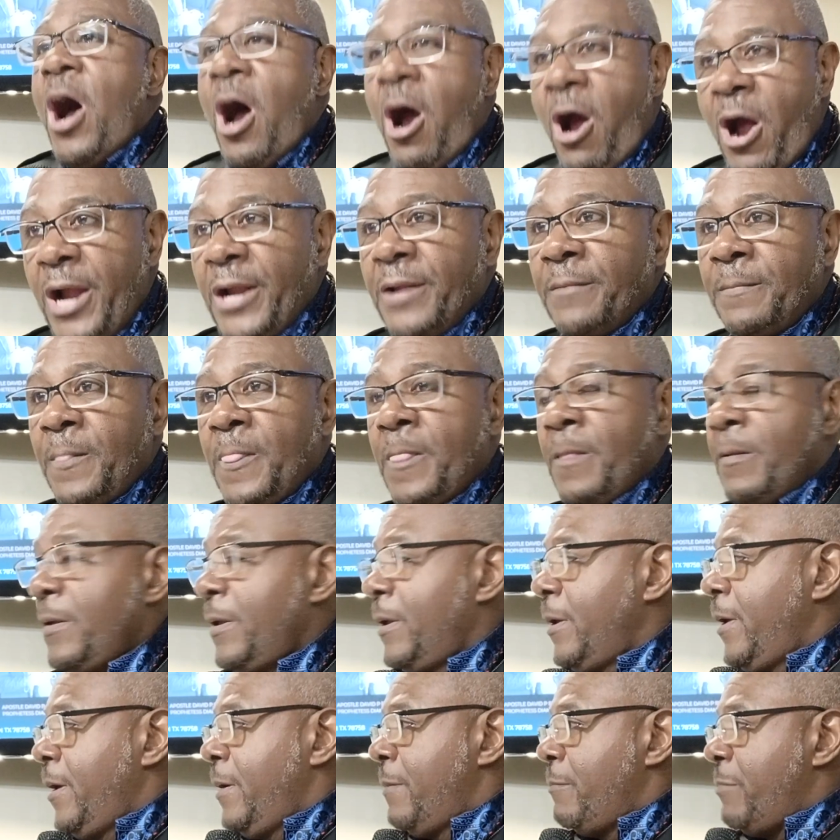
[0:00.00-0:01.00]
part.
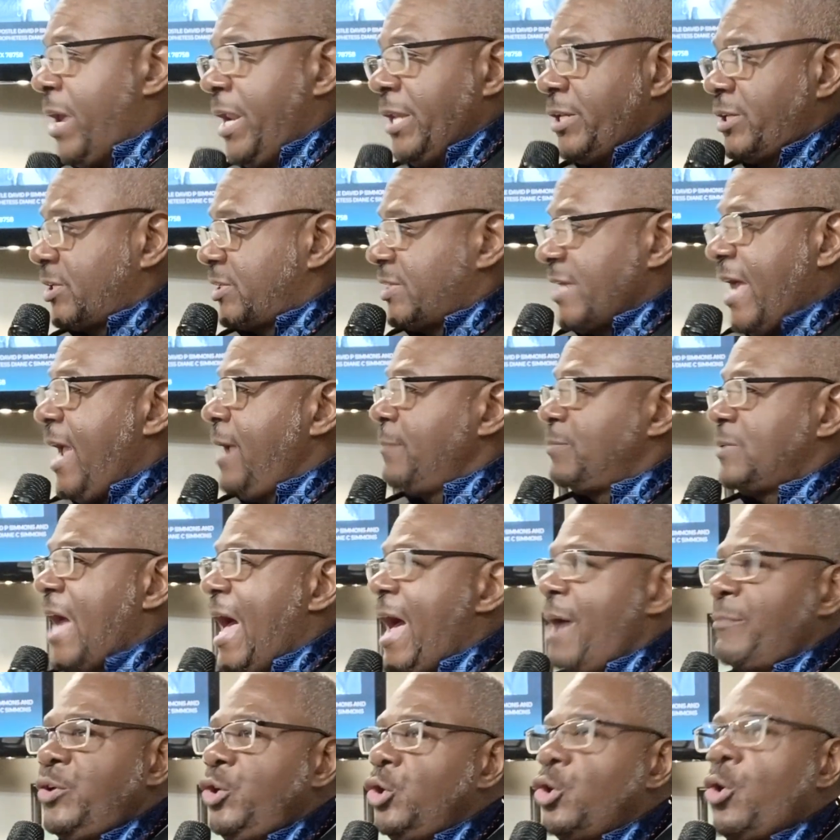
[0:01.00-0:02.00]
Yeah. But at the same
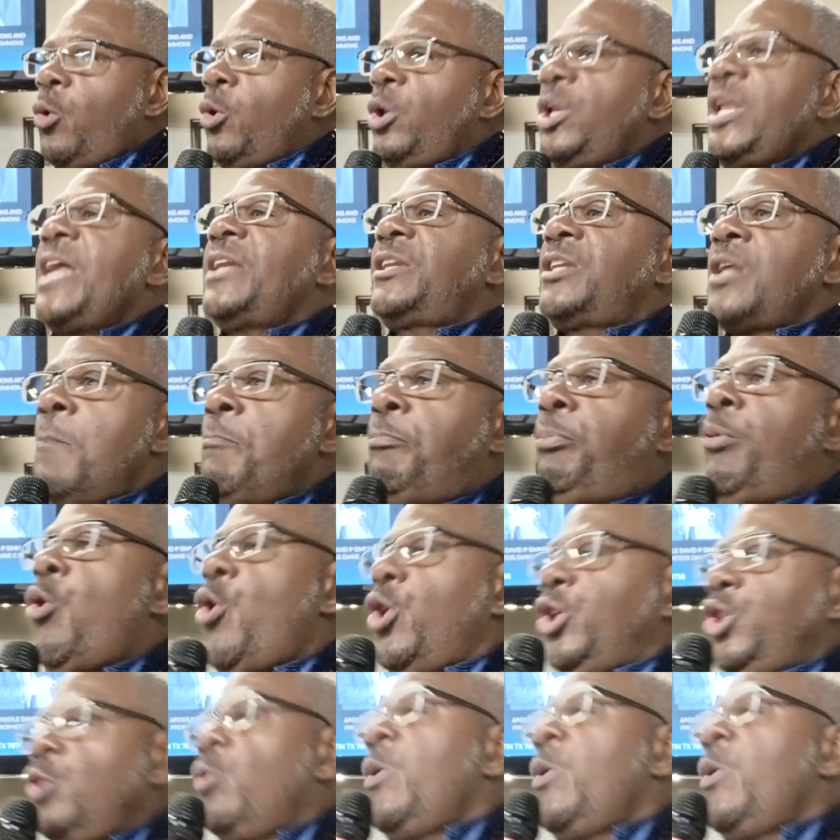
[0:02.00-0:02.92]
time, you don't let them pull